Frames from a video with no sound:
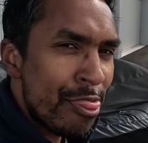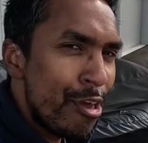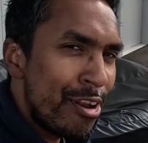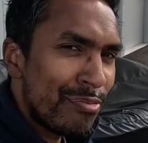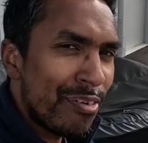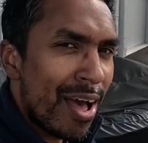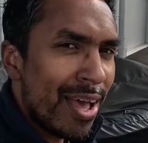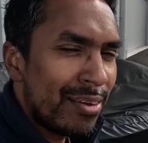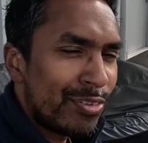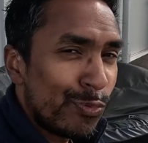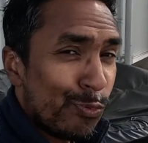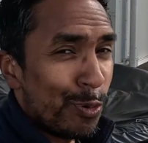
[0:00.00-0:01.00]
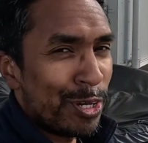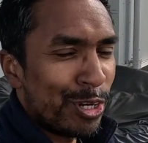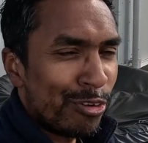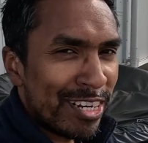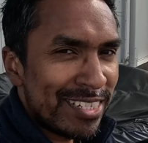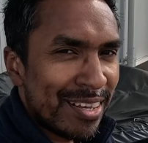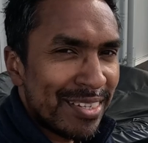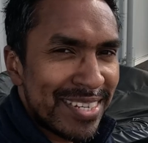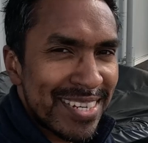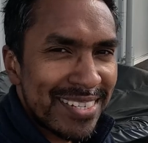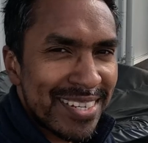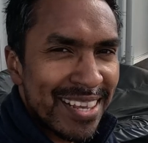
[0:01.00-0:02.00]
35 to 40 degrees
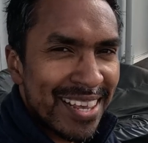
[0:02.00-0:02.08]
Celsius.